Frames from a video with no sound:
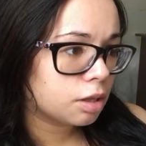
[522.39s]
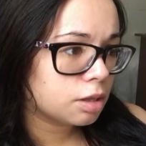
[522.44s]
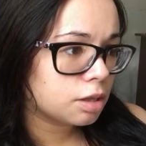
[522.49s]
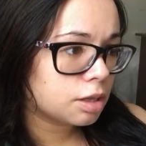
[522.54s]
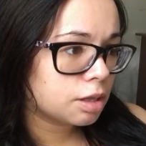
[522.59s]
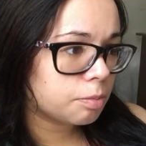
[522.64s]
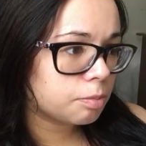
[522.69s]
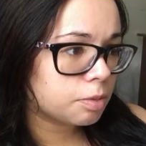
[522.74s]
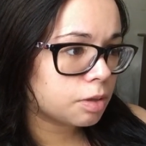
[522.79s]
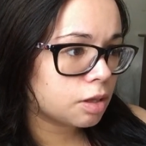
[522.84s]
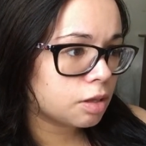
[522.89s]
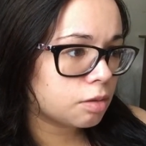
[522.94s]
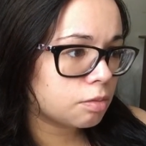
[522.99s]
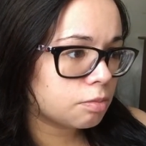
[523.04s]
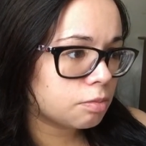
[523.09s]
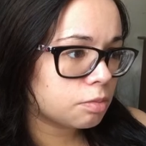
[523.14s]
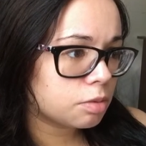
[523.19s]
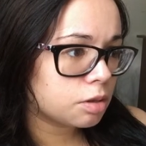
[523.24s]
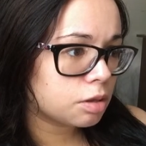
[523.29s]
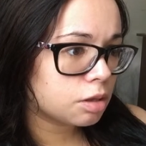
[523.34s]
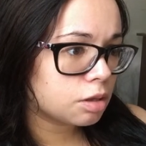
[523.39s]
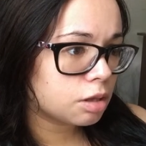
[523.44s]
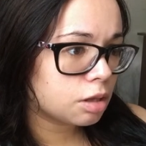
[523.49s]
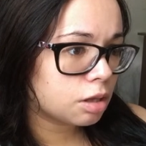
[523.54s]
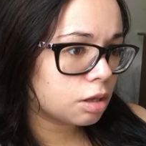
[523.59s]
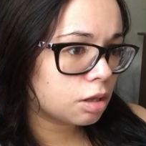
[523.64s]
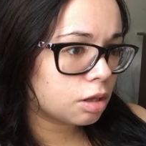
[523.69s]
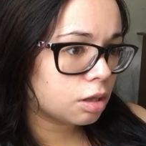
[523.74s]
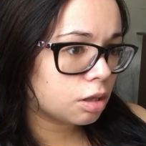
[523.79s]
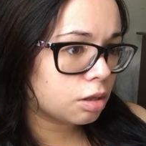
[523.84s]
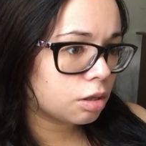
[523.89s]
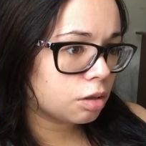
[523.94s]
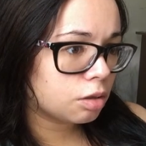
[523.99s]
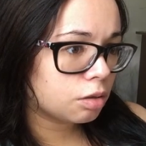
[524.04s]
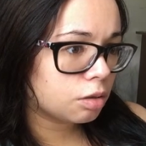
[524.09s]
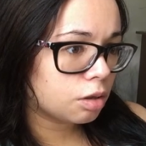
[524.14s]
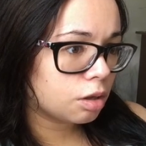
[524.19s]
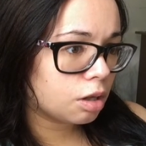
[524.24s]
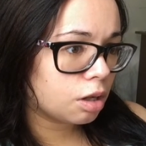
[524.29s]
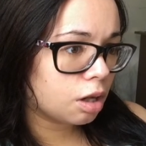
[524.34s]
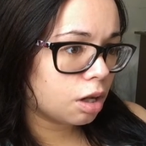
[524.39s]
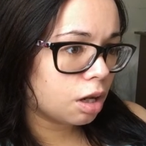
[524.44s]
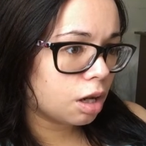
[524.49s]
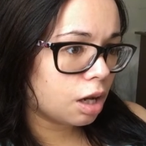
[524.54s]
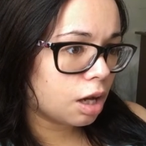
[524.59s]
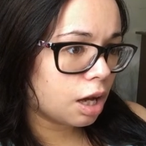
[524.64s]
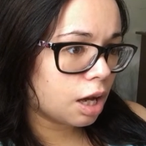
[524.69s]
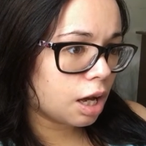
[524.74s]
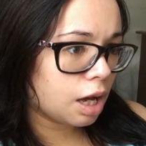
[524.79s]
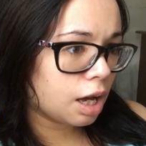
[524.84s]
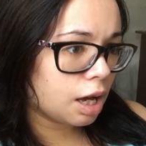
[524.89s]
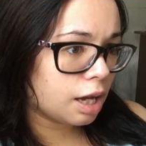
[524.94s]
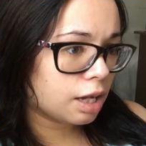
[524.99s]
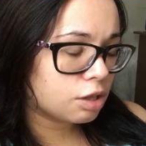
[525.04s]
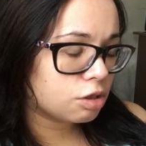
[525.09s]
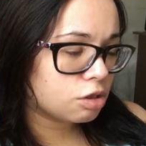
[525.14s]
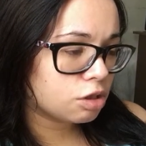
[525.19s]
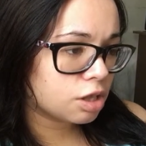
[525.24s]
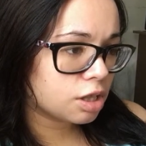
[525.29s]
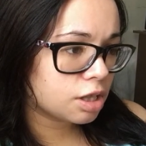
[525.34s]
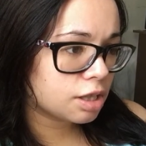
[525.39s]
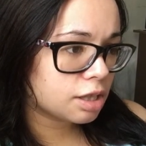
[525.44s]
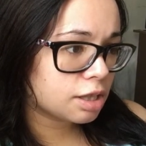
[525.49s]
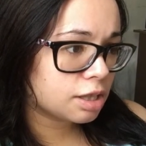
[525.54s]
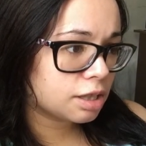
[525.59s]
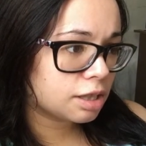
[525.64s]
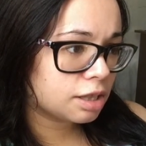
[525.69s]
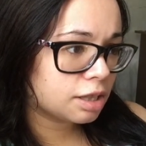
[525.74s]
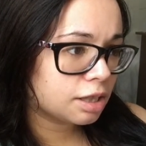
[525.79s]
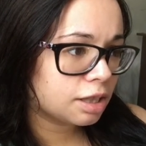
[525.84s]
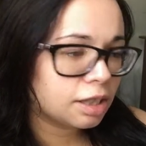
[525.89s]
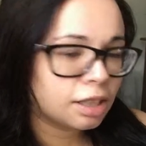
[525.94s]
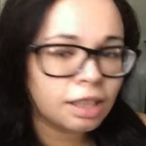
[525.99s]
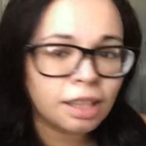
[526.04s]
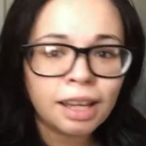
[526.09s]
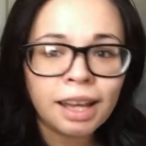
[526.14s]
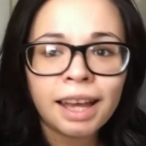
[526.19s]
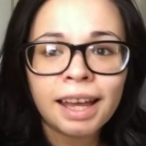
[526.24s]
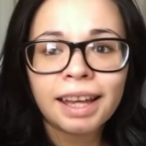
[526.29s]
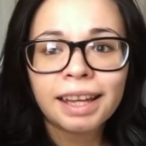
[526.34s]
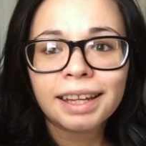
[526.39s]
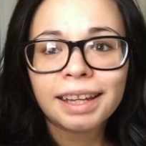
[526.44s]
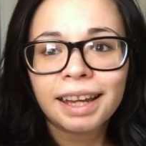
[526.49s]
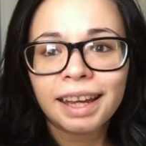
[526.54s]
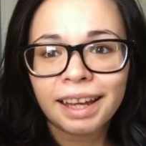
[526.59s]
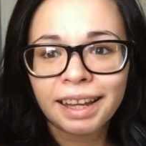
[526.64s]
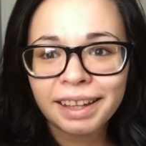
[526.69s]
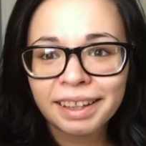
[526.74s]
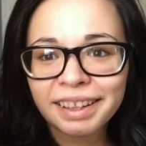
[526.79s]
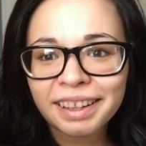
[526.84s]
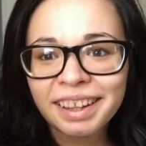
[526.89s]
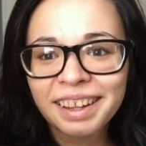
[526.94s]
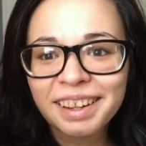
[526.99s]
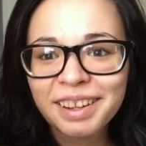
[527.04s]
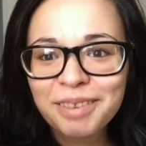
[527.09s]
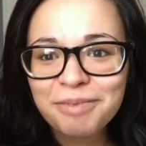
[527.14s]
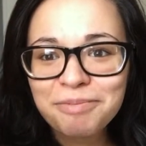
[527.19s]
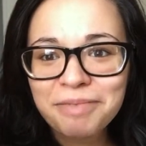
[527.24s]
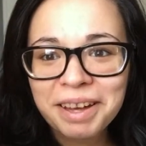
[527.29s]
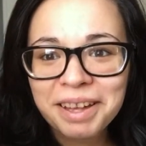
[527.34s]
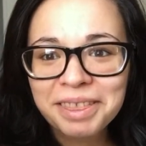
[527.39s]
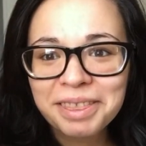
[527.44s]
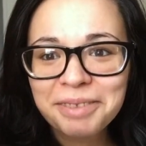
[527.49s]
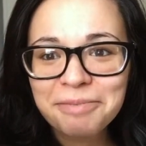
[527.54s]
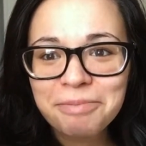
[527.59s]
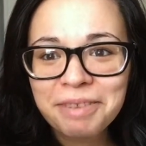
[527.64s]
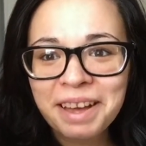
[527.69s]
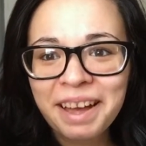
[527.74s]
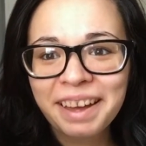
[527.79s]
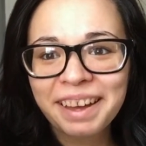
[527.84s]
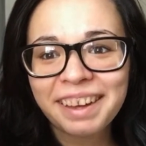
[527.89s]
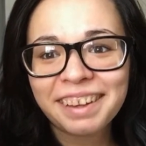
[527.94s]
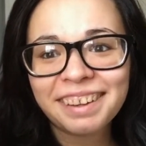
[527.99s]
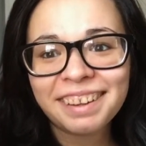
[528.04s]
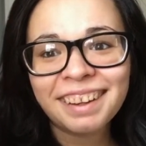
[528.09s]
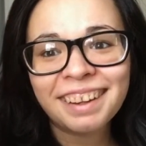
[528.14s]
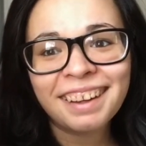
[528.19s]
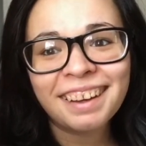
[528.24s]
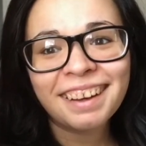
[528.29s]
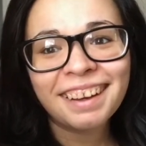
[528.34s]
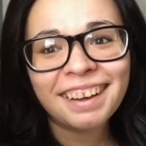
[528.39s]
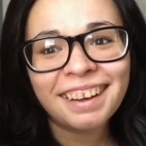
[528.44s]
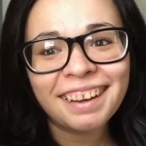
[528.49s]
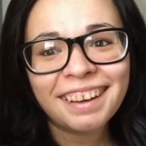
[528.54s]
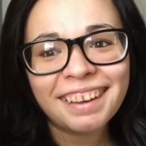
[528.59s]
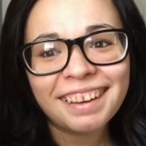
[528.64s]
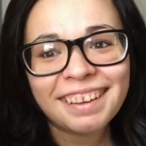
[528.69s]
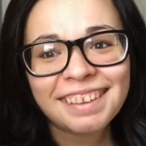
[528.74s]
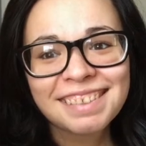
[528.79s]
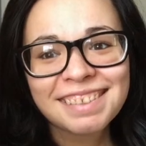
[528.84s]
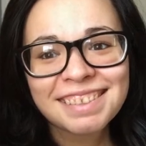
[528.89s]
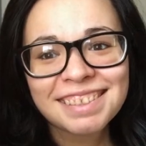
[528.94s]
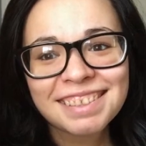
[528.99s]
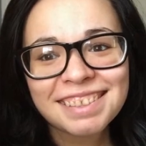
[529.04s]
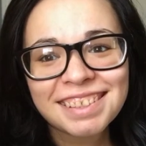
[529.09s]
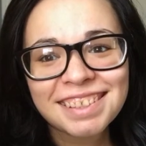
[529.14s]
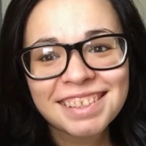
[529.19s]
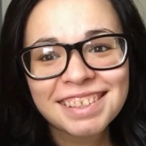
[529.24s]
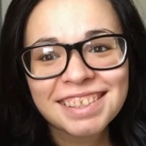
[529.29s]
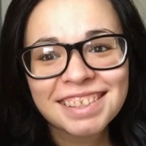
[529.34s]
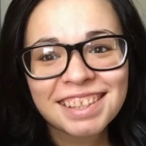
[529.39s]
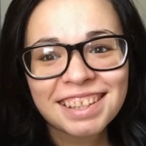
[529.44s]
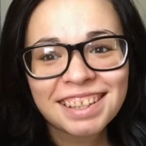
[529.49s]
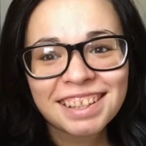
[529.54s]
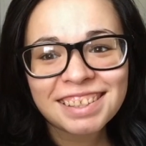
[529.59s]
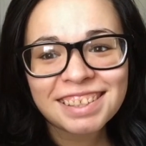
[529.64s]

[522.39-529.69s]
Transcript: symptoms, I just can't get up on the bed. It's just